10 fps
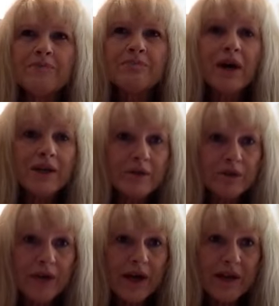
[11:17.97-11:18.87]

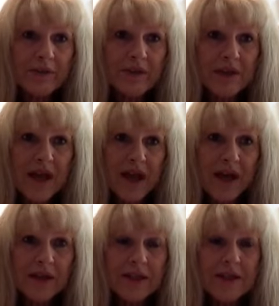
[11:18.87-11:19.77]
micrograms
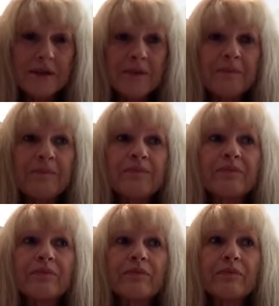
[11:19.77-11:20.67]
at
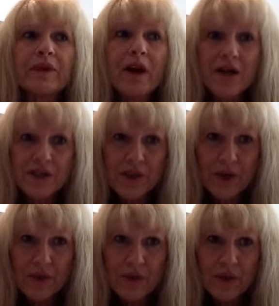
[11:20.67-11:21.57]

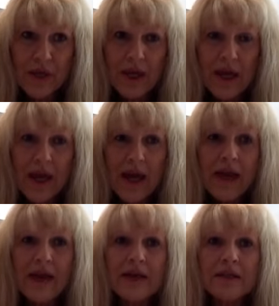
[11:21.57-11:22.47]
Costco,
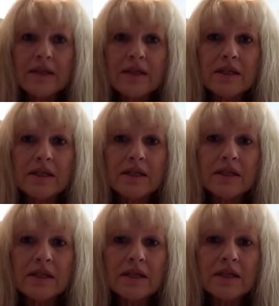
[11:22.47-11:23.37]
and
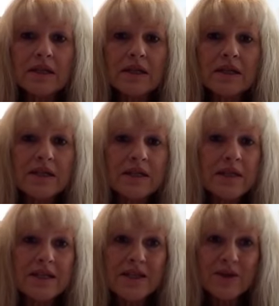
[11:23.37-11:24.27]

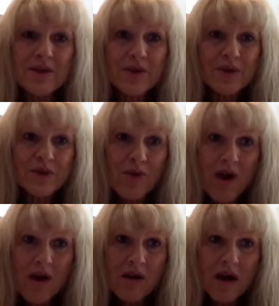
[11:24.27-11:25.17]
since they're so
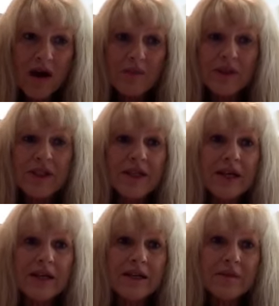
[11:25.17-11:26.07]
strong, I'm only
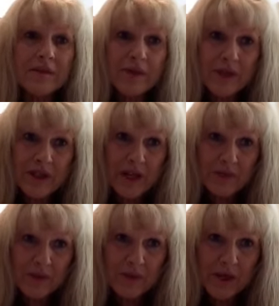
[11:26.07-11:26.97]
taking them 3
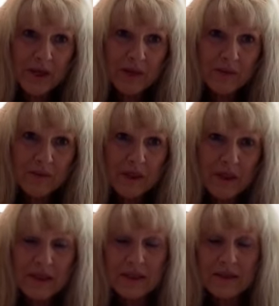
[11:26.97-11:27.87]
times a week
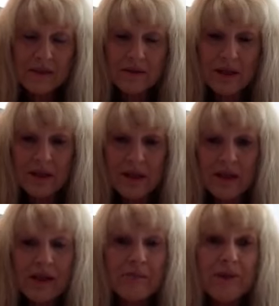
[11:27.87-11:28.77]
because
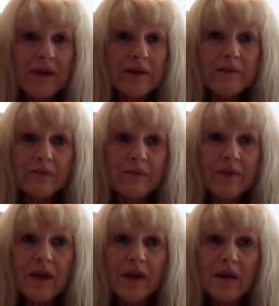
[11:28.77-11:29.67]

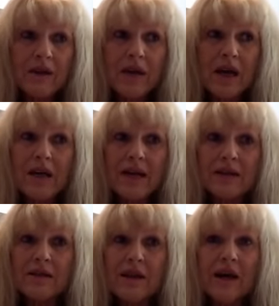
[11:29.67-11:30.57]
that has
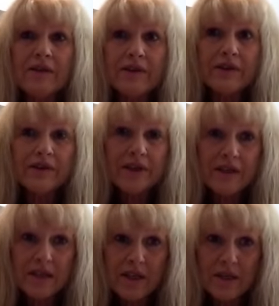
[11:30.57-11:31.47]
a lot of other
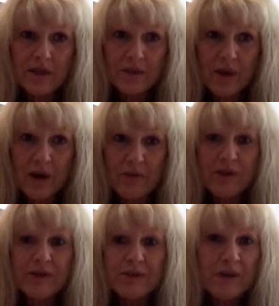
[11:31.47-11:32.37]
things in it as well, but
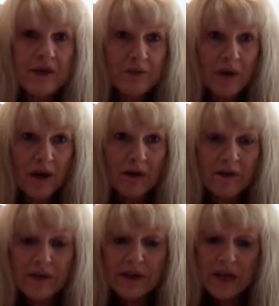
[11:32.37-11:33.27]
it's B12, and